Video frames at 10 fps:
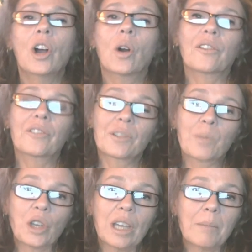or for
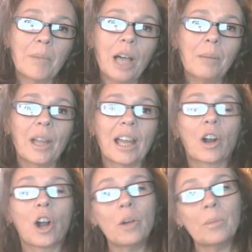smoking in public
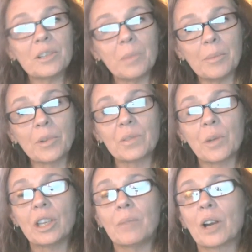or homeless people
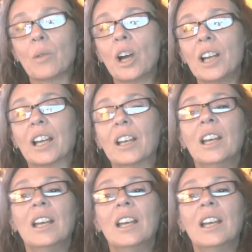smoking marijuana,